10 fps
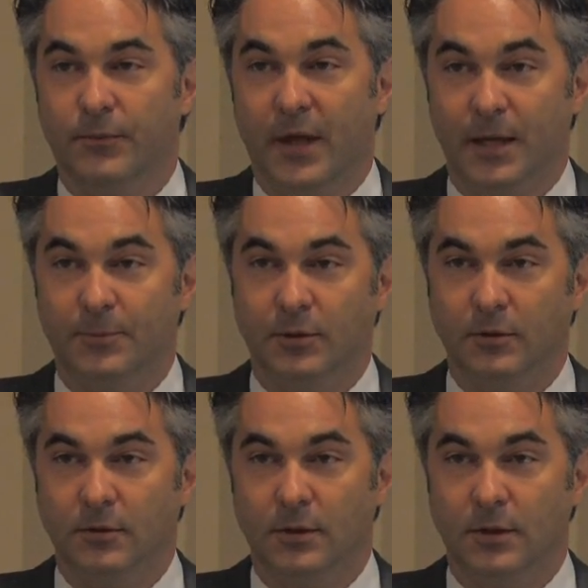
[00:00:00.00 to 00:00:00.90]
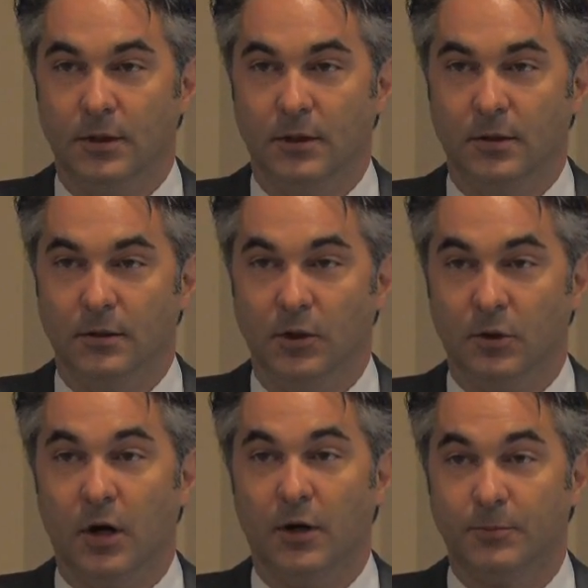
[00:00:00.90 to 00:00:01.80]
ample
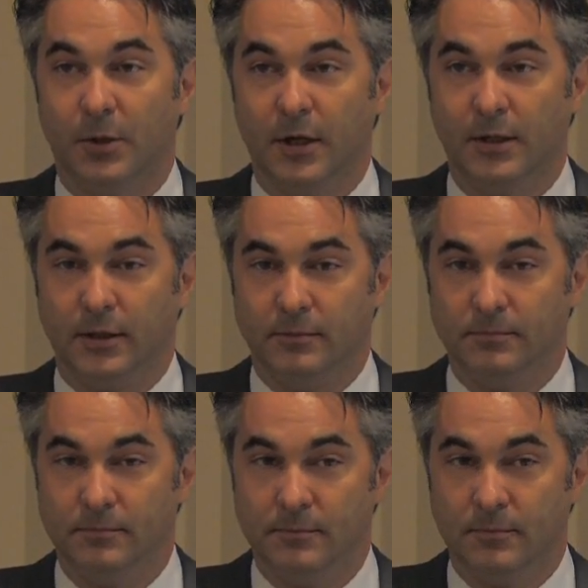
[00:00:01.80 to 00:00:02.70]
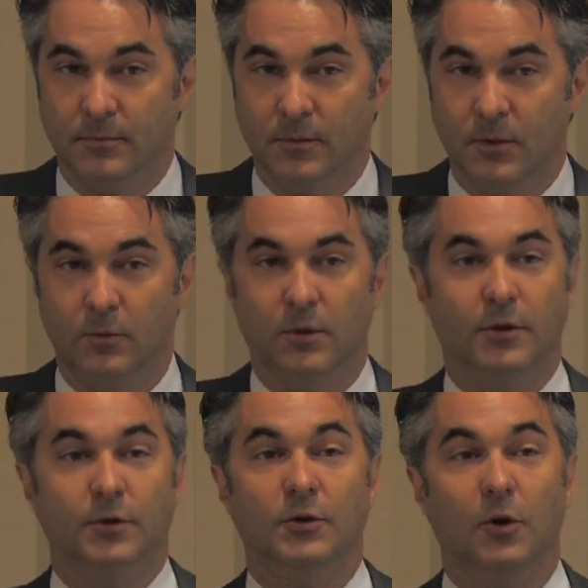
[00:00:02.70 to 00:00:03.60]
low-cost parking,
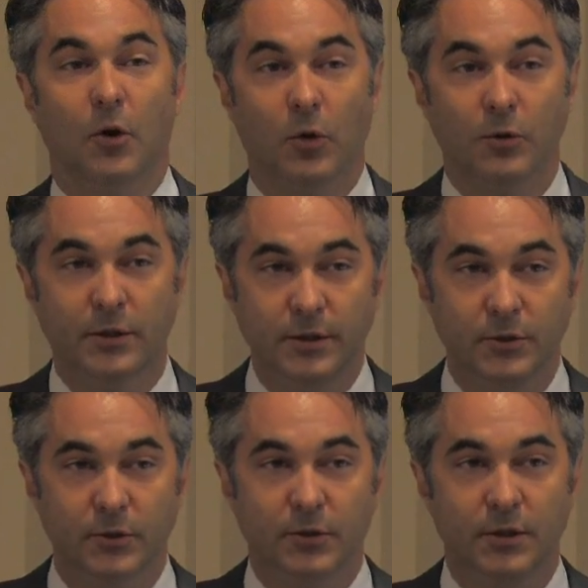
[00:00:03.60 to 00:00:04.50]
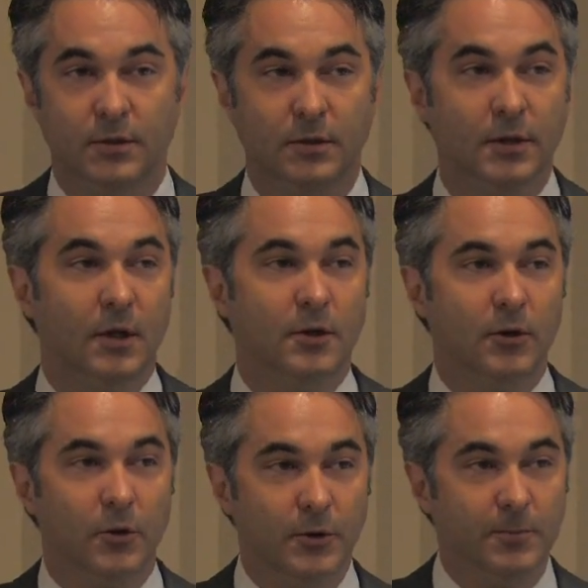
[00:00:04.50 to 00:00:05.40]
where you're only
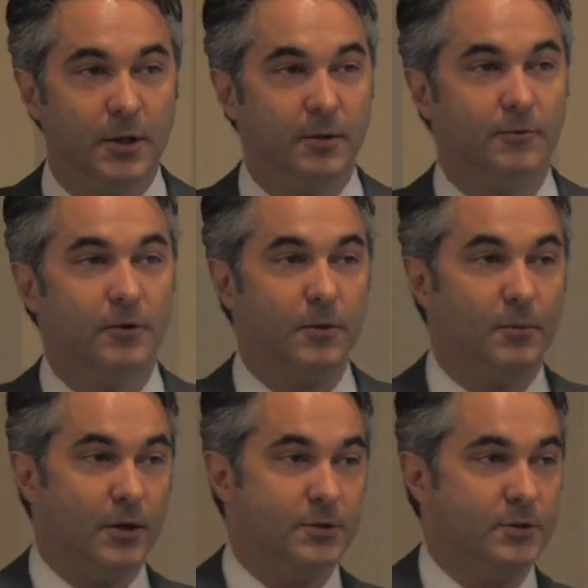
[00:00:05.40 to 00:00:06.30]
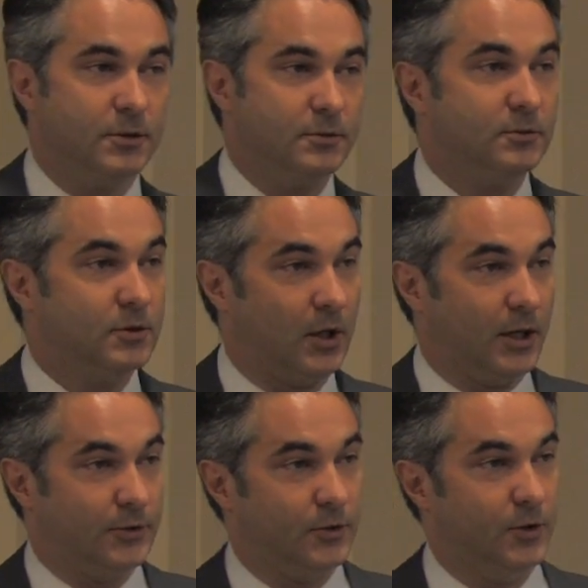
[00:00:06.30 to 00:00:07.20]
paying for the marginal
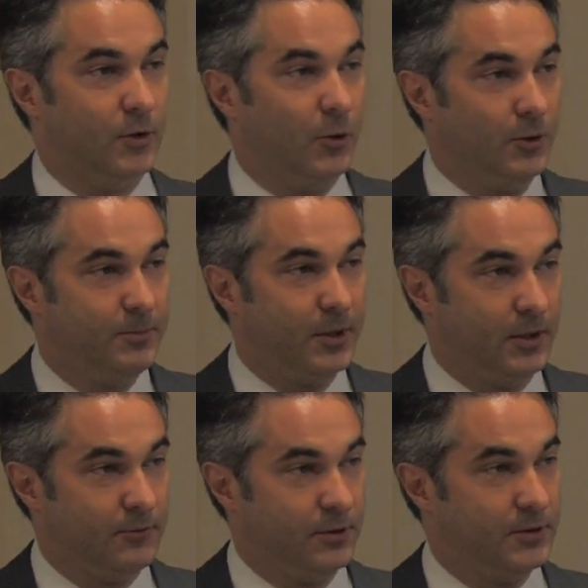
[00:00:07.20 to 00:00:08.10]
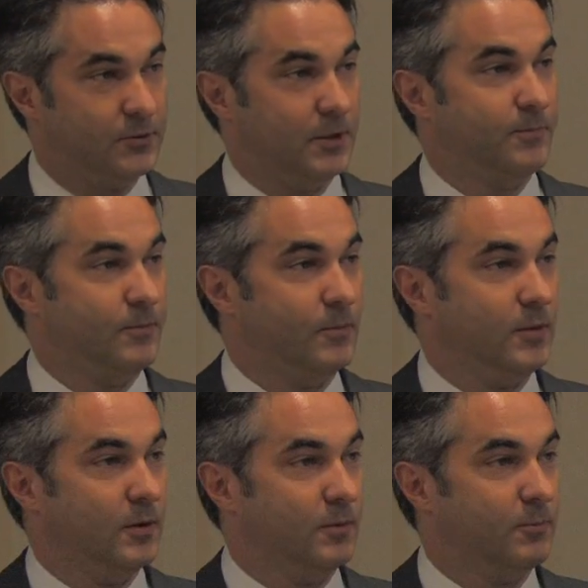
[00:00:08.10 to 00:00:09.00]
cost. So you're only paying for the
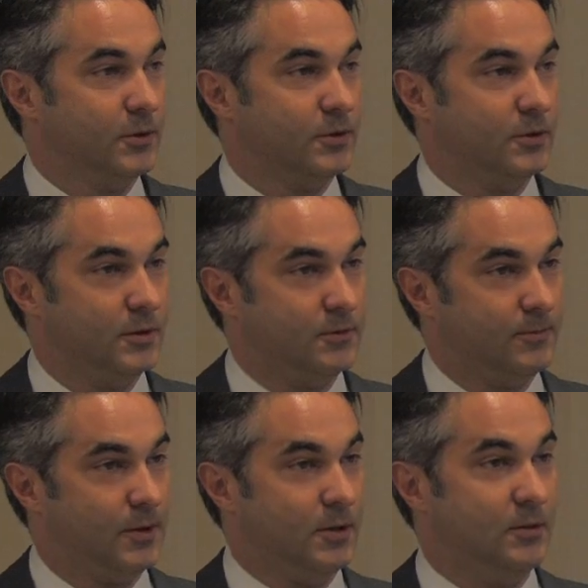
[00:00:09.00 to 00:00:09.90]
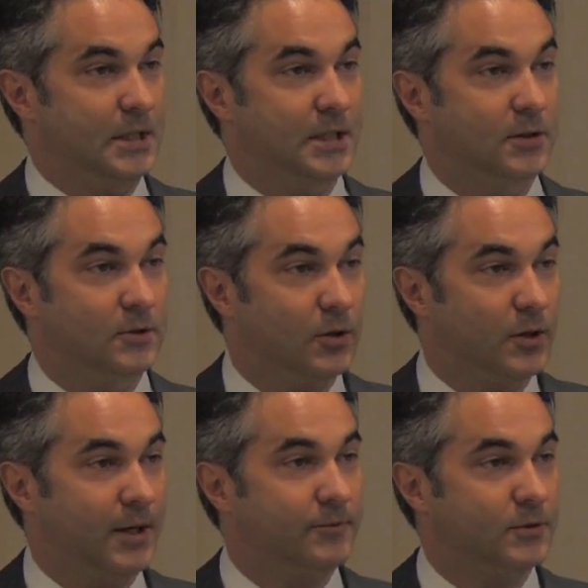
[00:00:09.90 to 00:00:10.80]
portion of the trip that you need. You
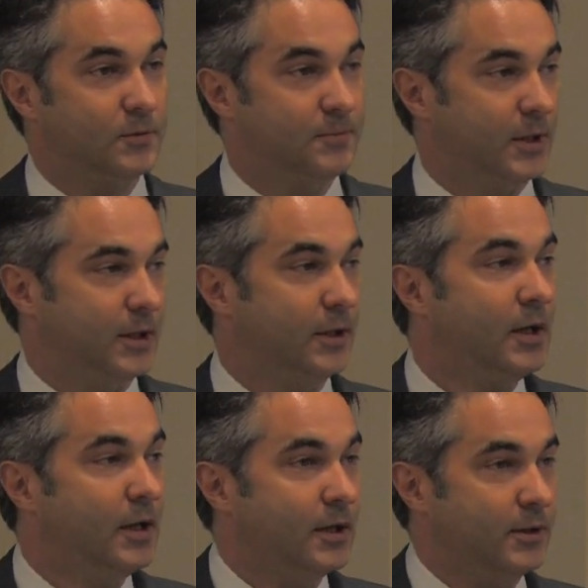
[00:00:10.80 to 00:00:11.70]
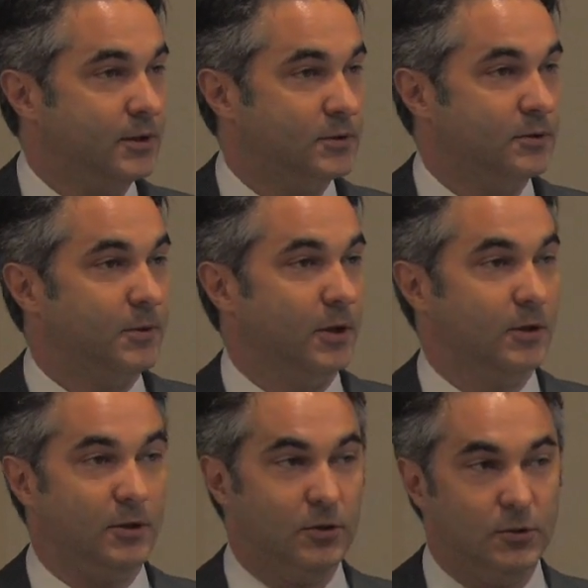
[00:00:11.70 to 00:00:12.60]
don't have to supply additional
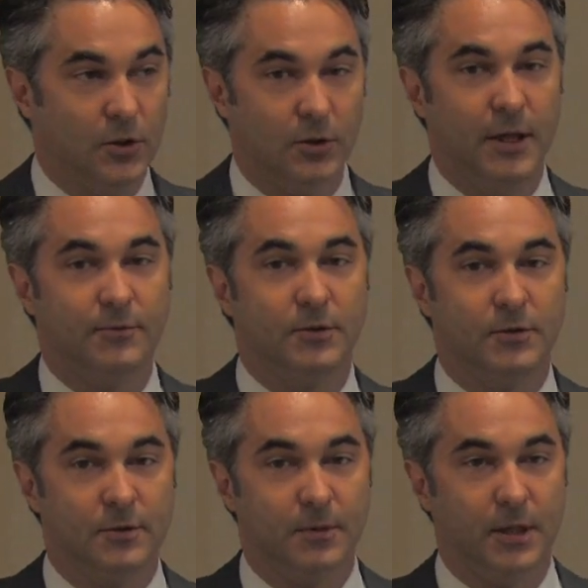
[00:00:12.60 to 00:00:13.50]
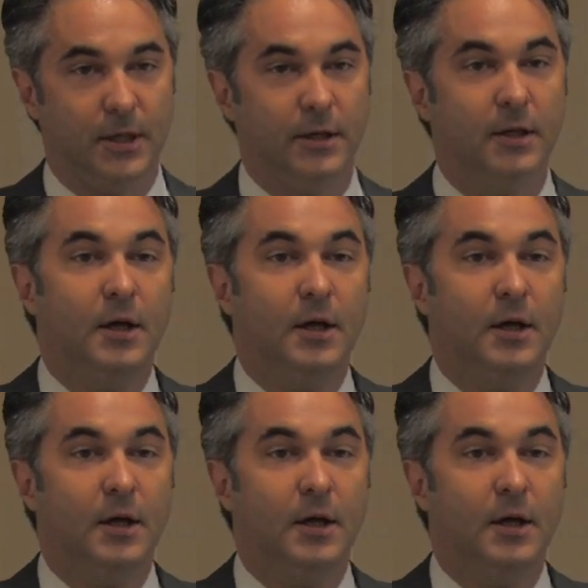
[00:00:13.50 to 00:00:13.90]
parking. You don't have to supply